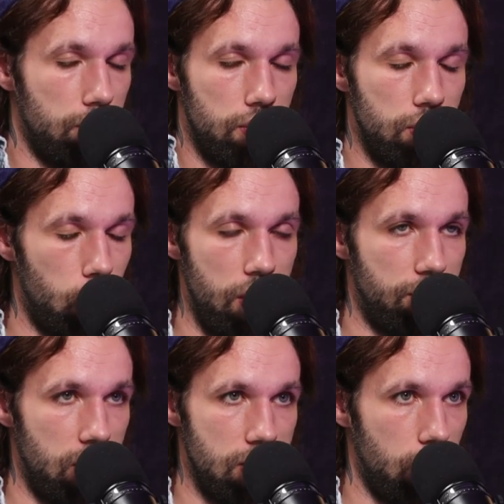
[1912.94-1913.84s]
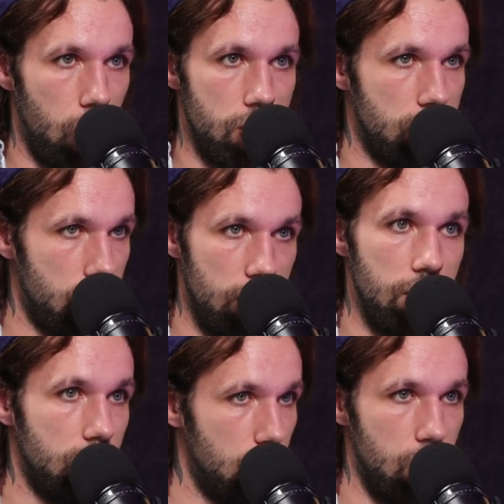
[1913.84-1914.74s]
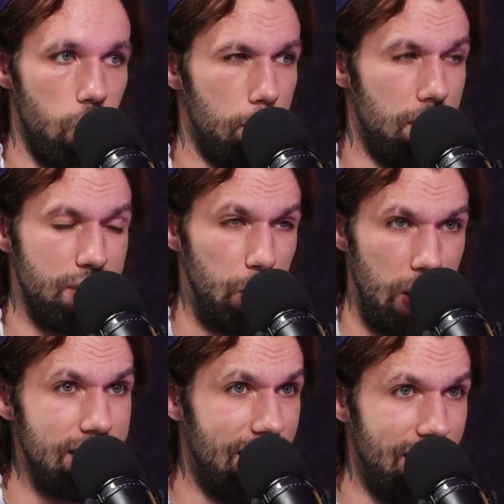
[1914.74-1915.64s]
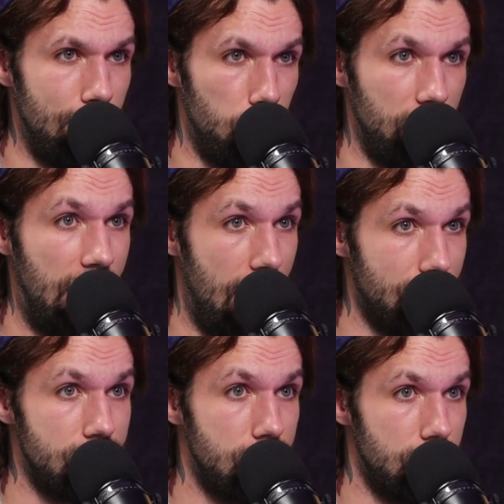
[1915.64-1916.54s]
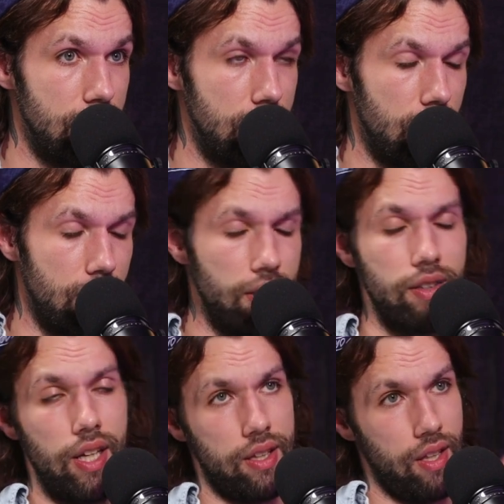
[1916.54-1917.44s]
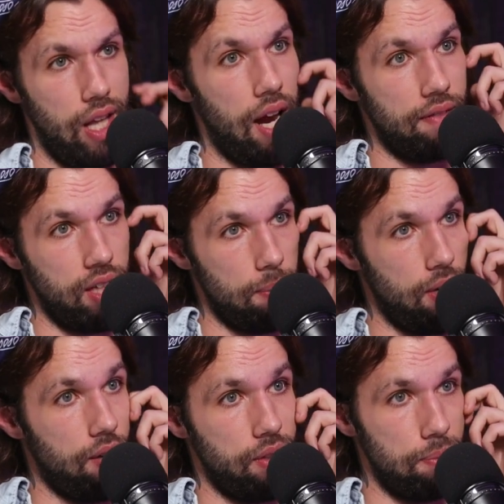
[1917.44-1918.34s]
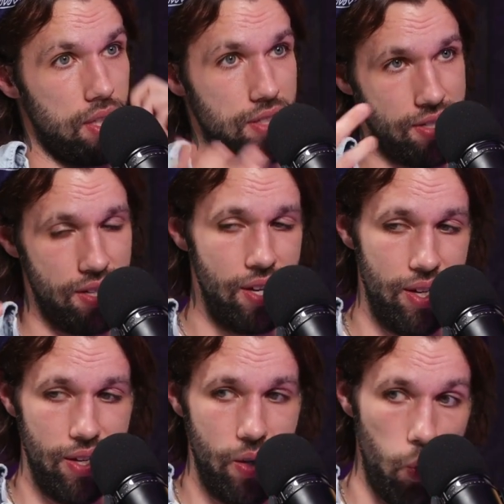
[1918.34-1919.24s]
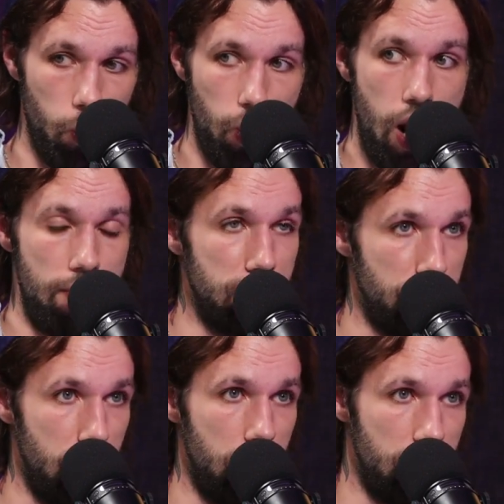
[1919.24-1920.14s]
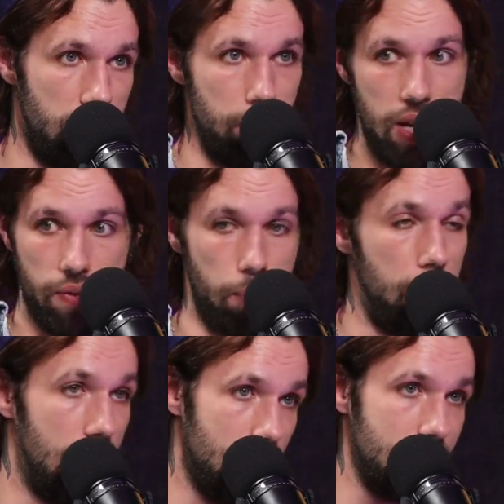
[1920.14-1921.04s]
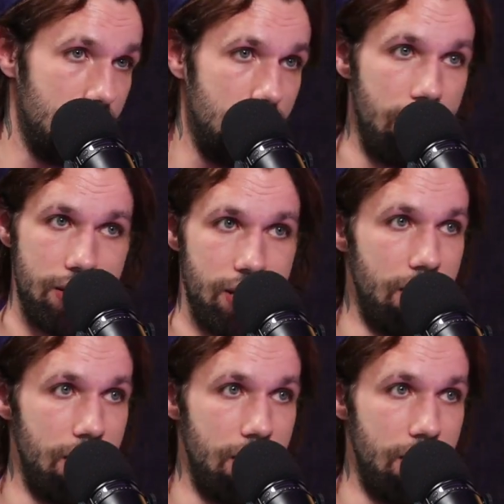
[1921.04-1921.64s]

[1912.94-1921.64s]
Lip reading: and they're great friends of ours, and so they show up, and it's a great time. It really adds to the like the live element of it because we're having fun, and then we have a band, and then it's